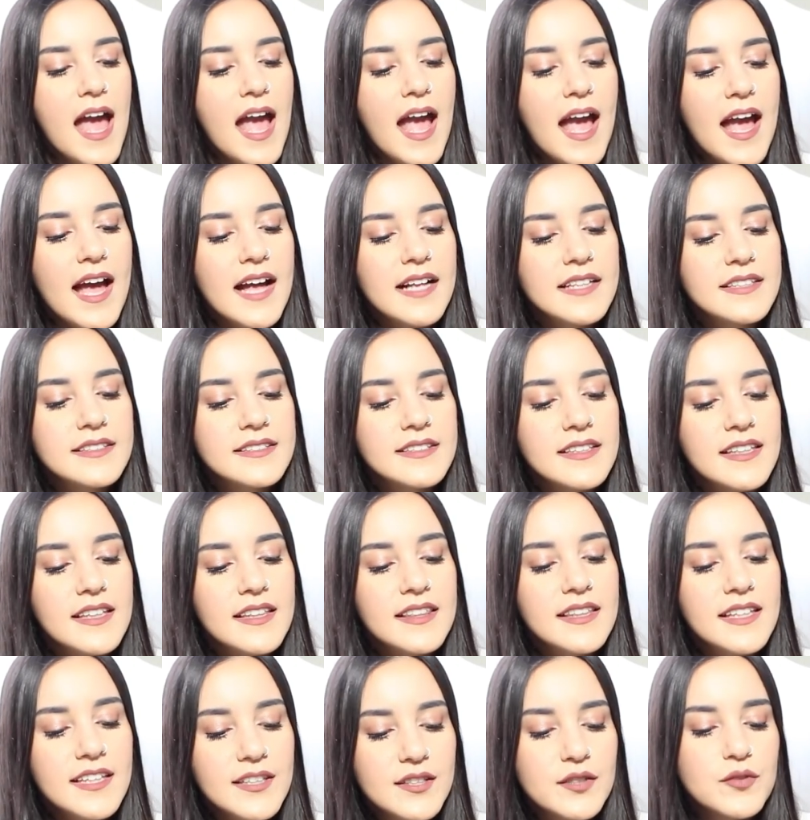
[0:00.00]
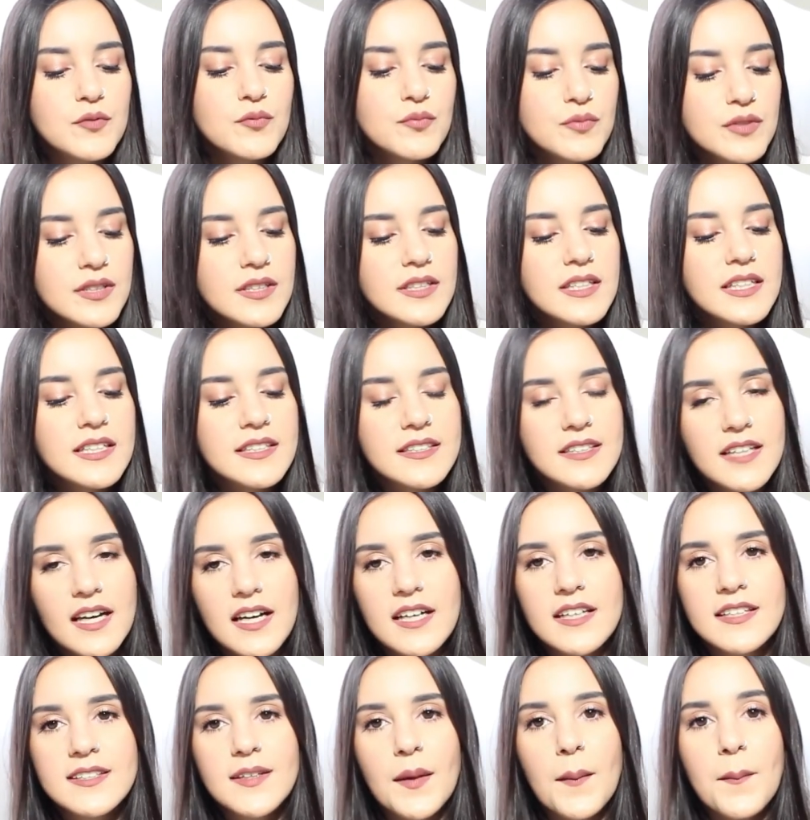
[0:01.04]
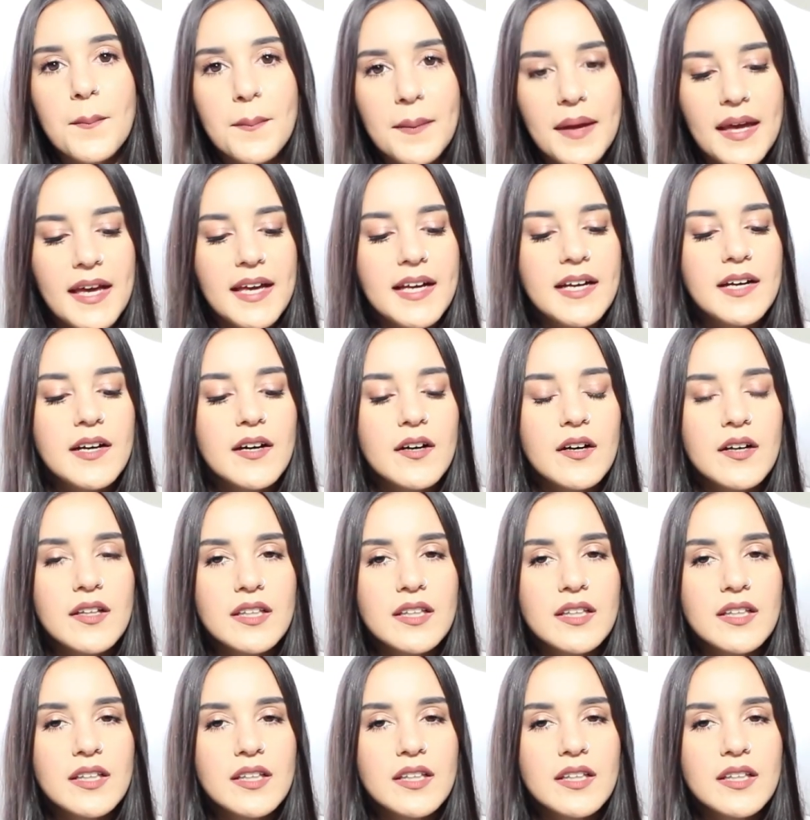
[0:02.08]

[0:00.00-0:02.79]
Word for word: And this really does make